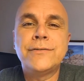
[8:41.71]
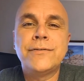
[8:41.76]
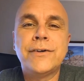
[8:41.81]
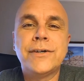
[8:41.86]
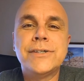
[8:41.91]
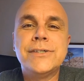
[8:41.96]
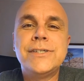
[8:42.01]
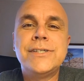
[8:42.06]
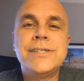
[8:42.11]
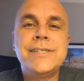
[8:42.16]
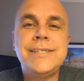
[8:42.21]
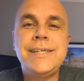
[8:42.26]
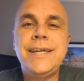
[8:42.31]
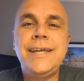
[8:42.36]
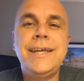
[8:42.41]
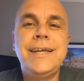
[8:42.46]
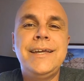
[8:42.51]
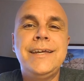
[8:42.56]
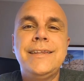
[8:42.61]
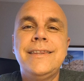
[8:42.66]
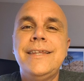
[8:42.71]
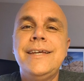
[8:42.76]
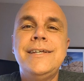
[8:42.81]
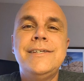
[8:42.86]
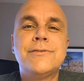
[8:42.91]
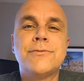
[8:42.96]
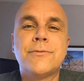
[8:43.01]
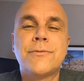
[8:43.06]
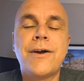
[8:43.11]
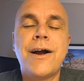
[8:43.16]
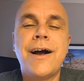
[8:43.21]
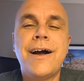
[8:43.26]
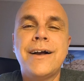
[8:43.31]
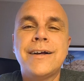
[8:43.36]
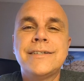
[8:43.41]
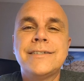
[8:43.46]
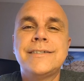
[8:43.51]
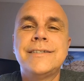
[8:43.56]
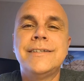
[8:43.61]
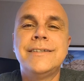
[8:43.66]
far as seeing these
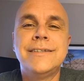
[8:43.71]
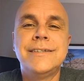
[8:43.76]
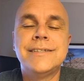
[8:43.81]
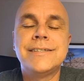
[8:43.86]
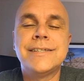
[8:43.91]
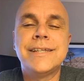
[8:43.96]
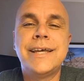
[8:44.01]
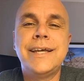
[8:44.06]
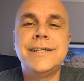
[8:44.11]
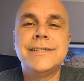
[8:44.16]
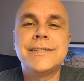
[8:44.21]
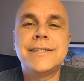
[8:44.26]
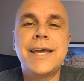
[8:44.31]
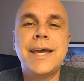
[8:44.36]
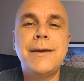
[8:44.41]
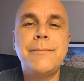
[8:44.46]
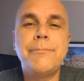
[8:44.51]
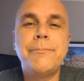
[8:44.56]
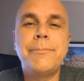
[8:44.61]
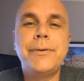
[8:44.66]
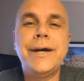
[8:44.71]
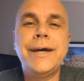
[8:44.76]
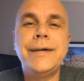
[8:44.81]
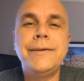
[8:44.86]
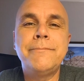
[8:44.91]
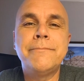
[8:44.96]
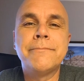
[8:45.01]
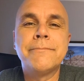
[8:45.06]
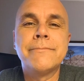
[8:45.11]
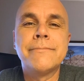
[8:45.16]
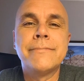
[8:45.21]
rocks and this landscape, but